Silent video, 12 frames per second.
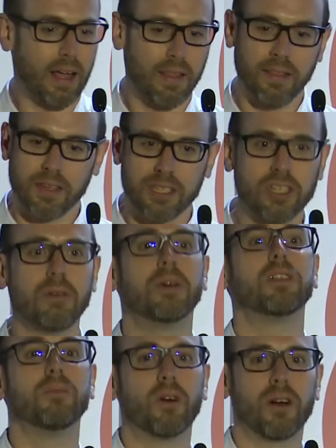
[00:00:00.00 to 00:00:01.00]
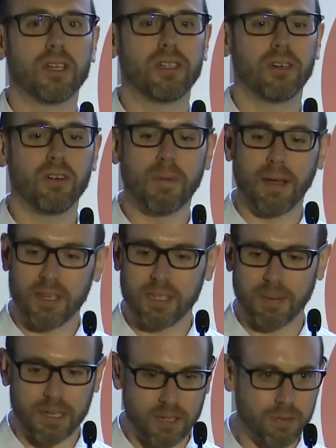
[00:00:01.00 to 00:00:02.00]
There's so much more I could talk about this,
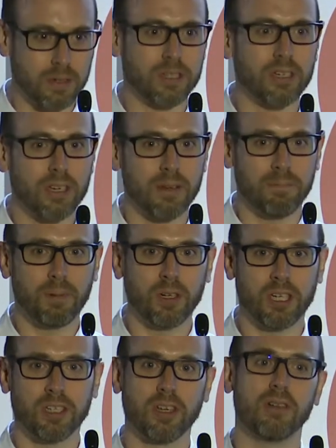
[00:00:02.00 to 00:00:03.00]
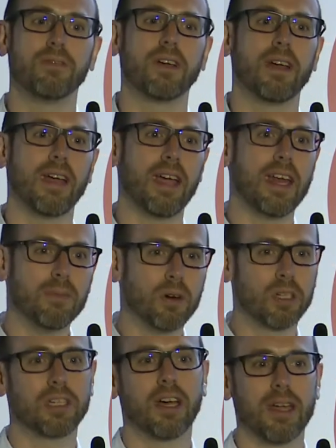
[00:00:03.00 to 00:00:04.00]
but I don't want to push us over any more
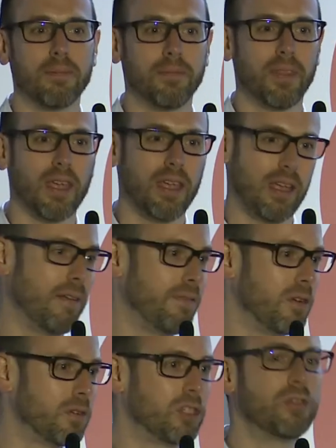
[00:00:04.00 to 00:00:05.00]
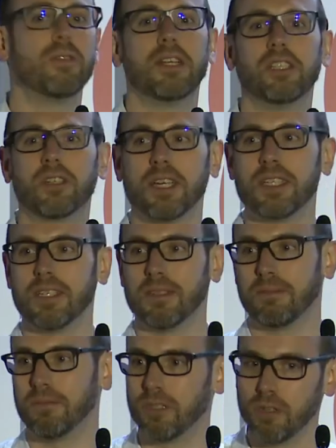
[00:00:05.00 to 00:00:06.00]
time. If you're at all interested,
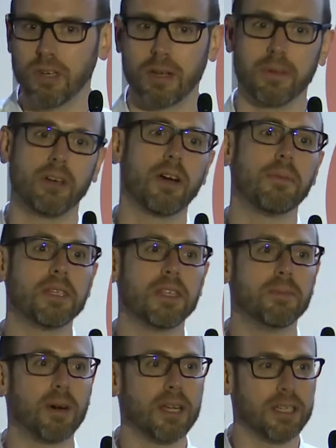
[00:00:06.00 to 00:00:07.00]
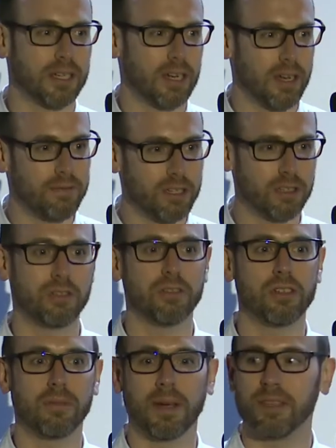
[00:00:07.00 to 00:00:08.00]
do come and grab us in the breaks. I'd love to talk
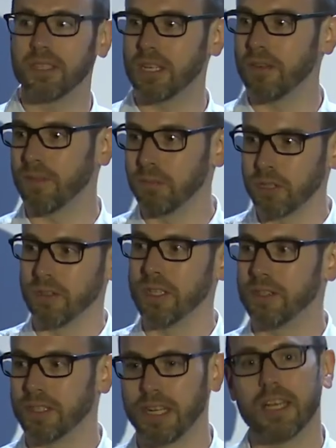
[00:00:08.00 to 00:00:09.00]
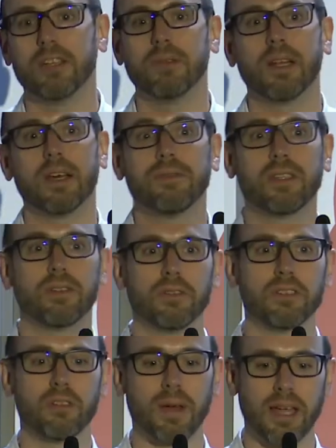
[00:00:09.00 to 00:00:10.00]
to you about this stuff. I'm sure Nils and Andy would love to talk
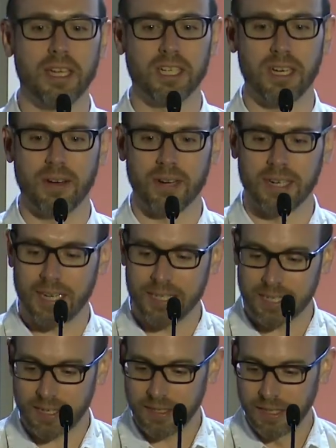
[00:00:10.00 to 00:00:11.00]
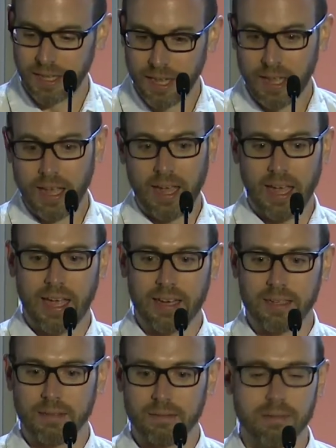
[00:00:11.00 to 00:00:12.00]
to you about engineering data.
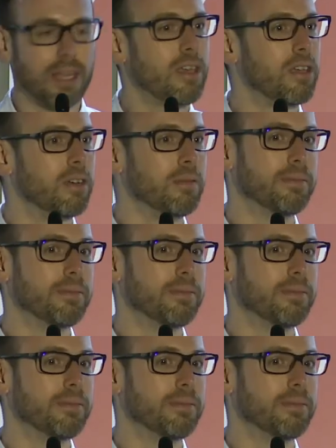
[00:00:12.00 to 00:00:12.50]
And thank you.